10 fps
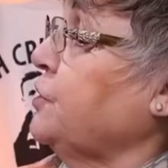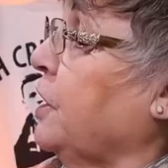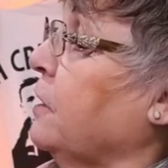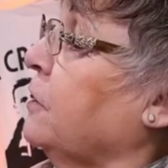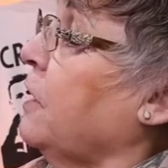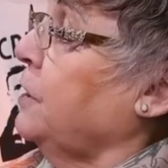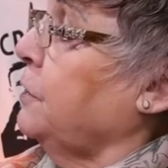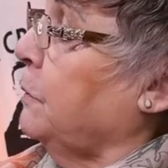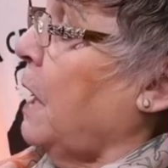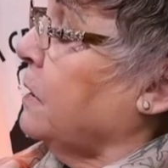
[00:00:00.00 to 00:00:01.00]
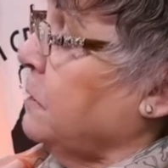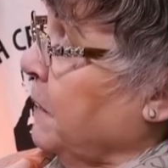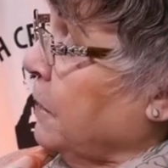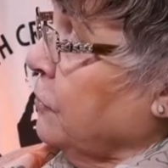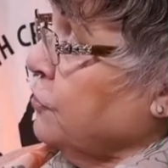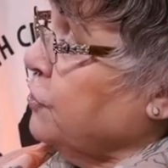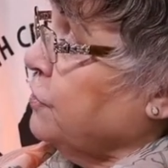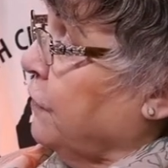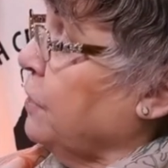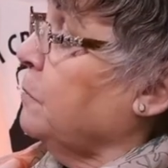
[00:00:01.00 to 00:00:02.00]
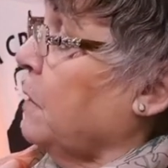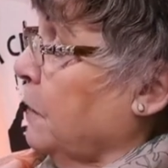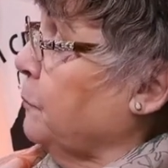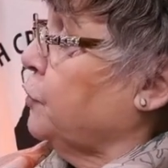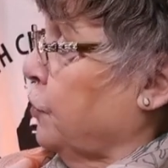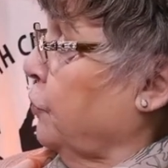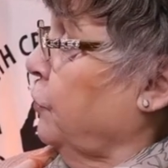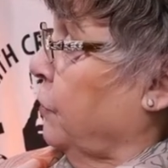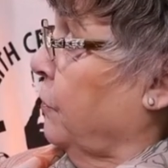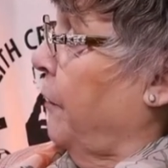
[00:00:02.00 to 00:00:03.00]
of children and you had to make lunches for them, it would do.